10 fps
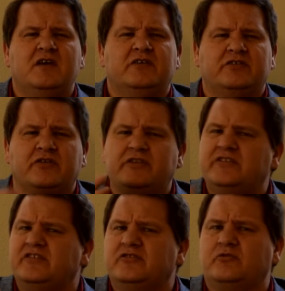So,
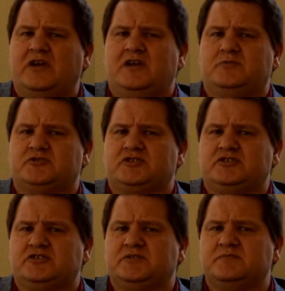this is Ray
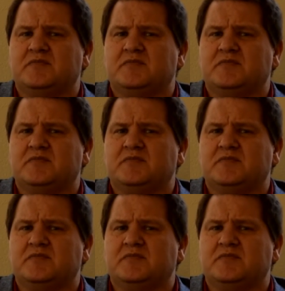Upchurch.